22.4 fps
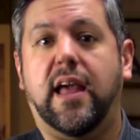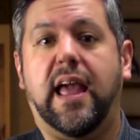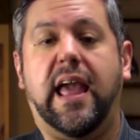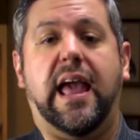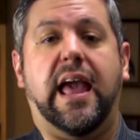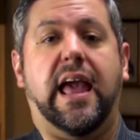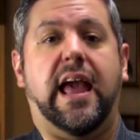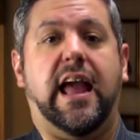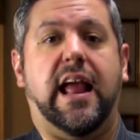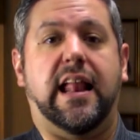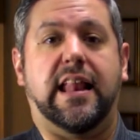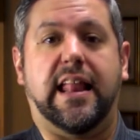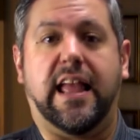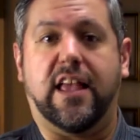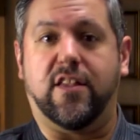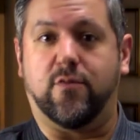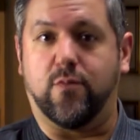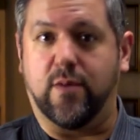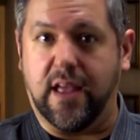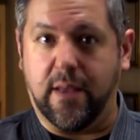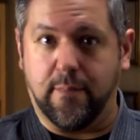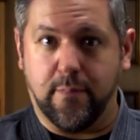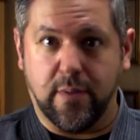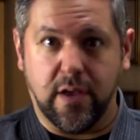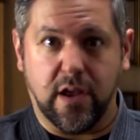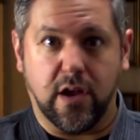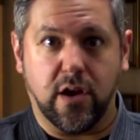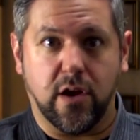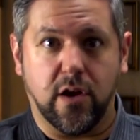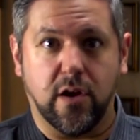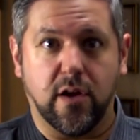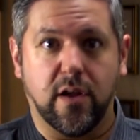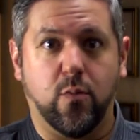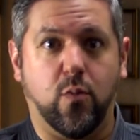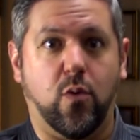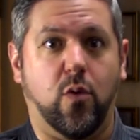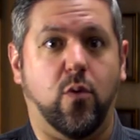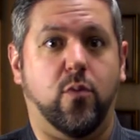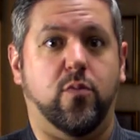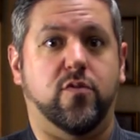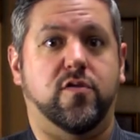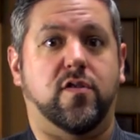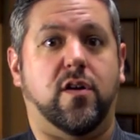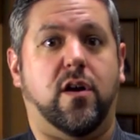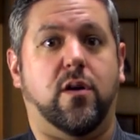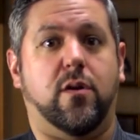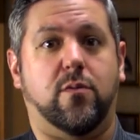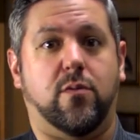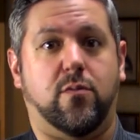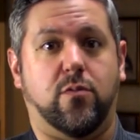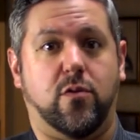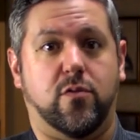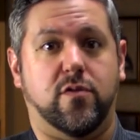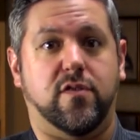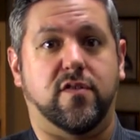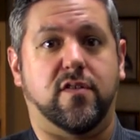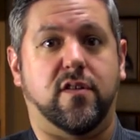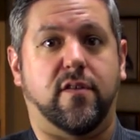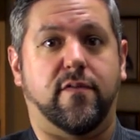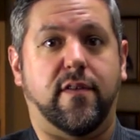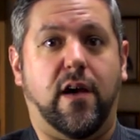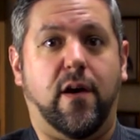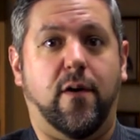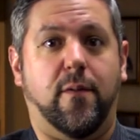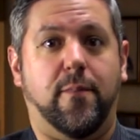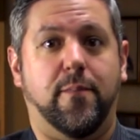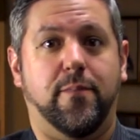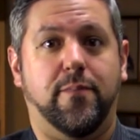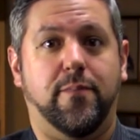And as we get bigger, we'll start rolling stuff out.